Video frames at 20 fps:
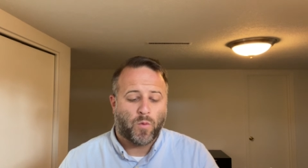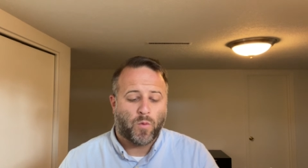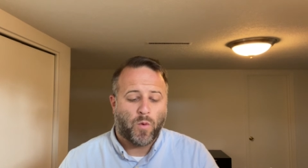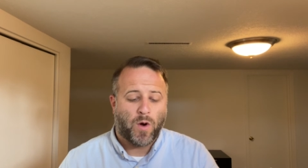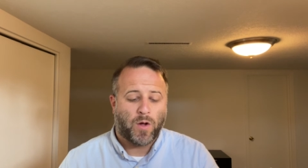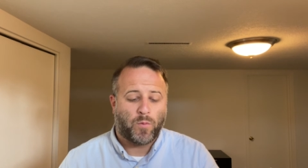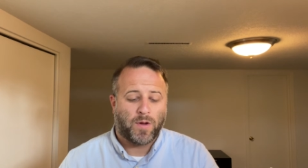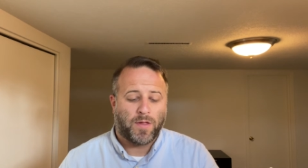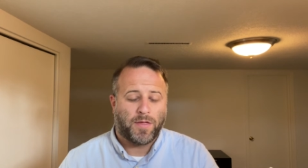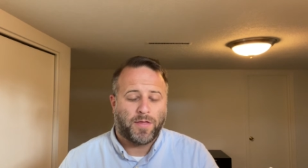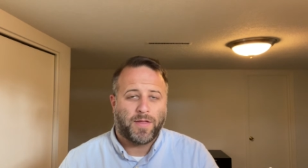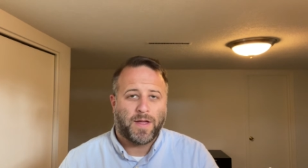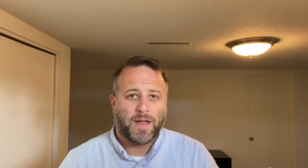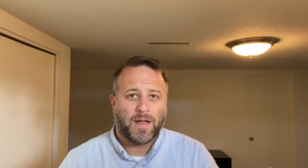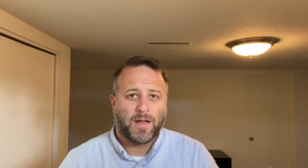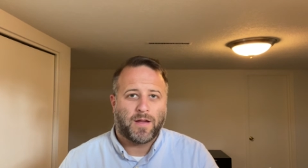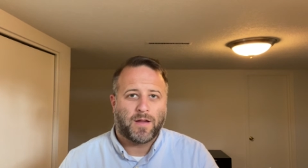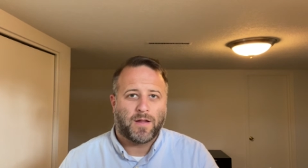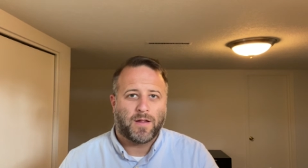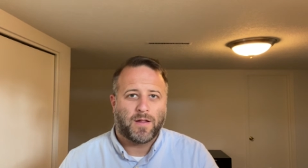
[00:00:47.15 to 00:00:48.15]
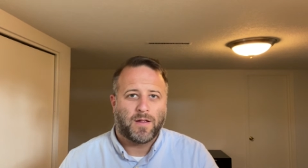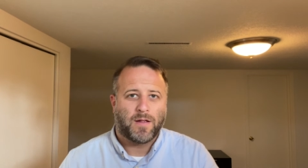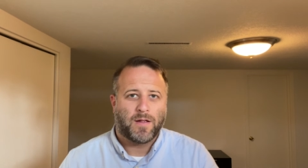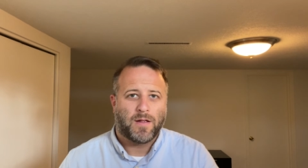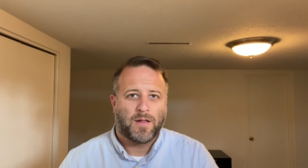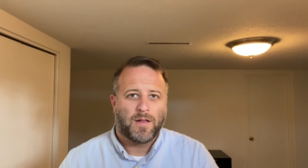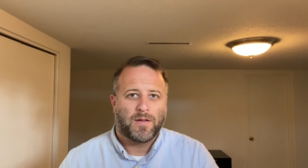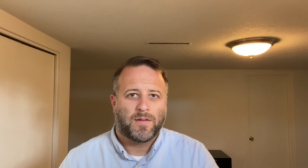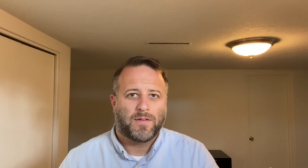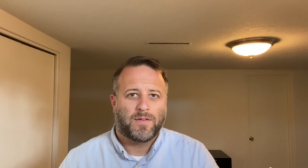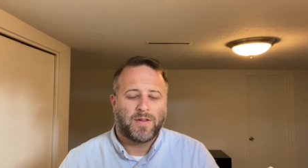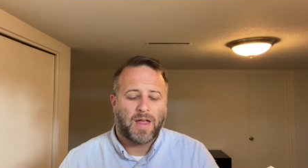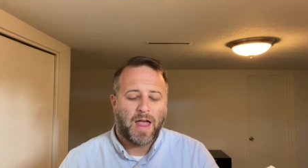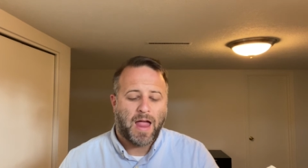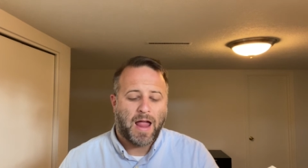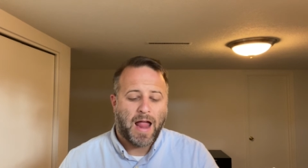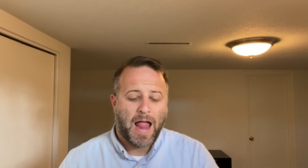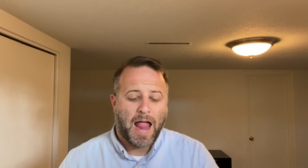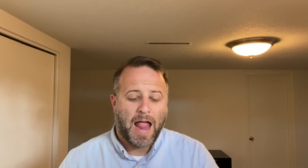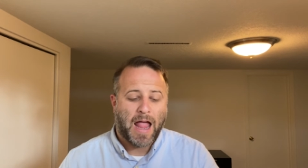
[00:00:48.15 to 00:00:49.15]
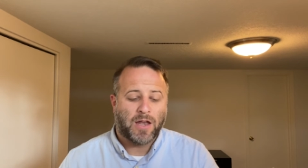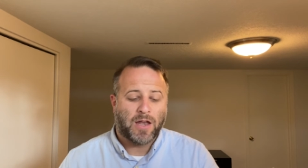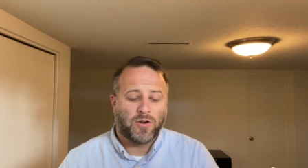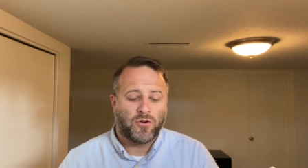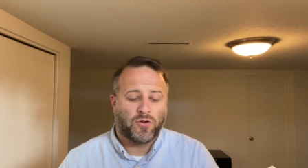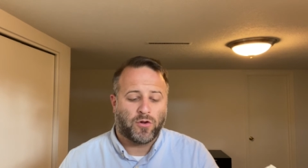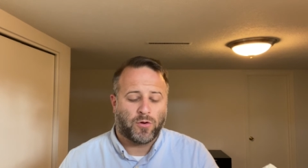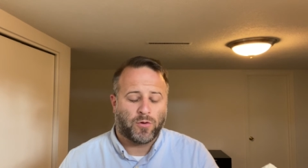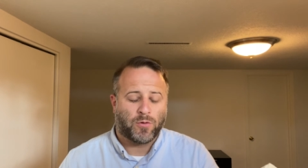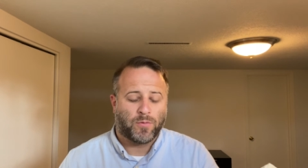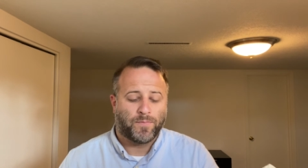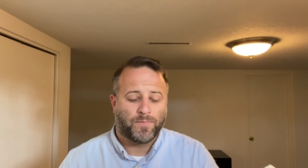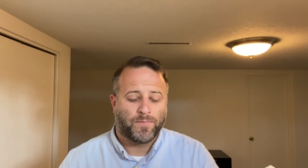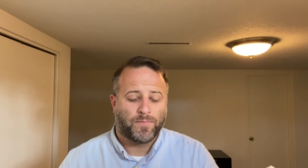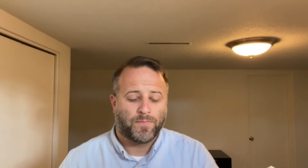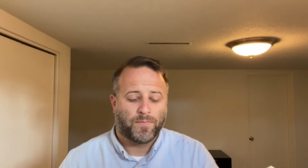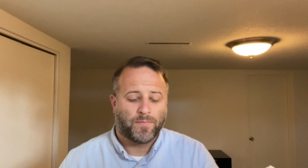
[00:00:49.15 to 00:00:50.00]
what we think, say, and do,